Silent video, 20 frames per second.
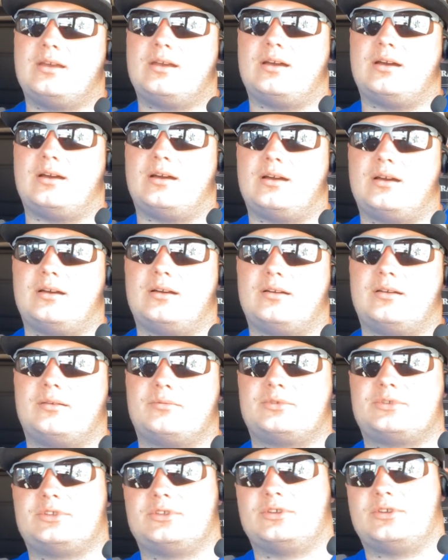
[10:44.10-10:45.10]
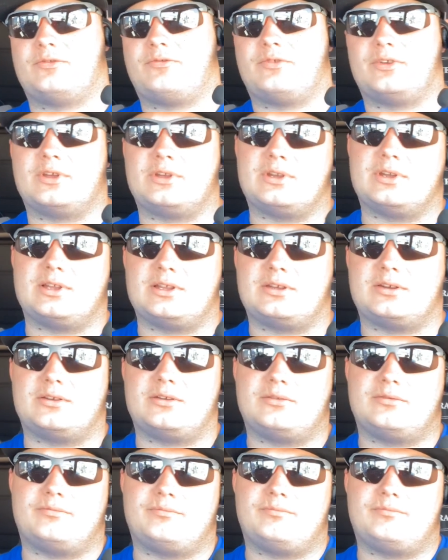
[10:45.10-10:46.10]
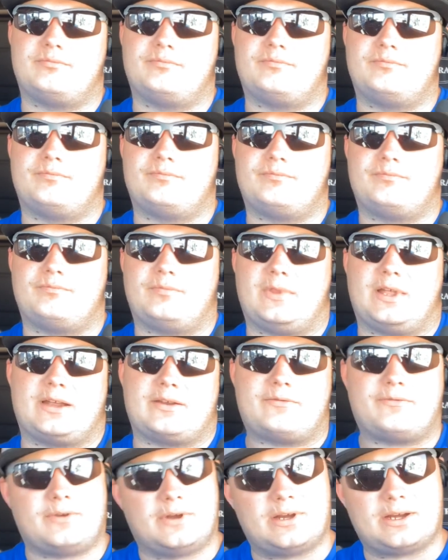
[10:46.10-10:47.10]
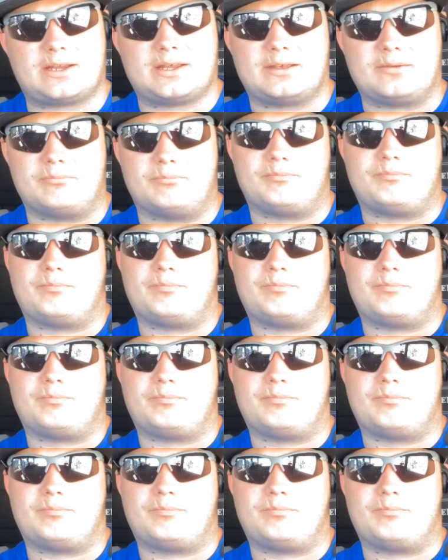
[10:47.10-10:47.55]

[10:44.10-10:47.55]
I'm still feeling a little like fuck it,